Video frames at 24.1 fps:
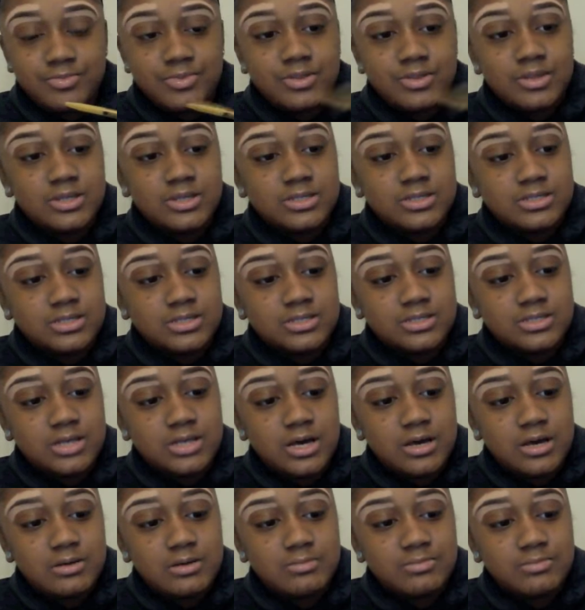This is
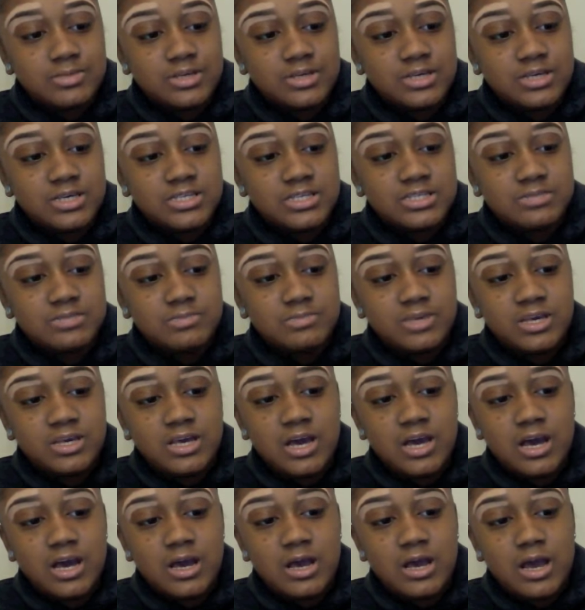Kiss Me
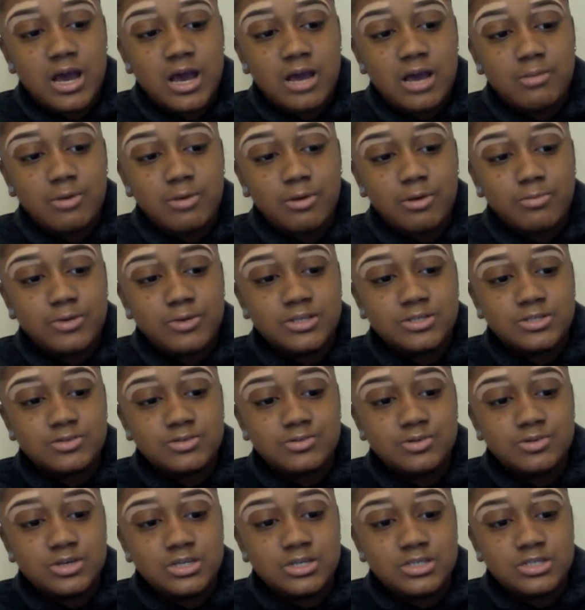eyebrow
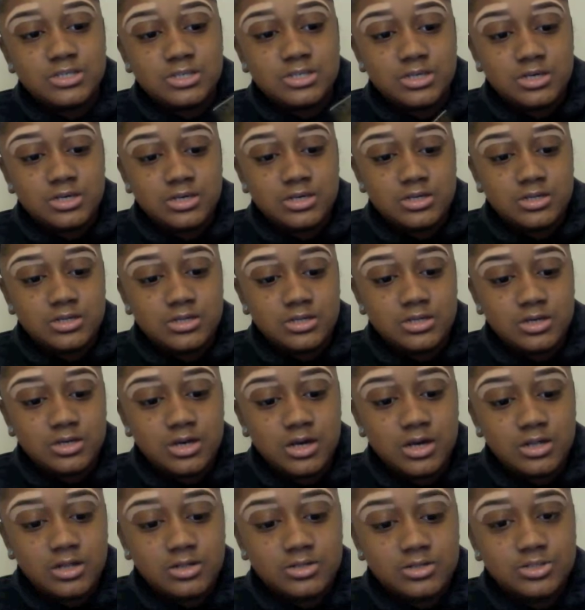pencil. It's in the
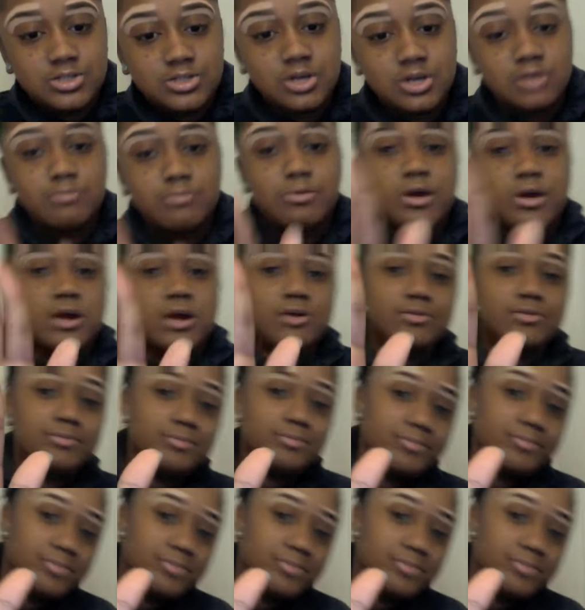color dark brown.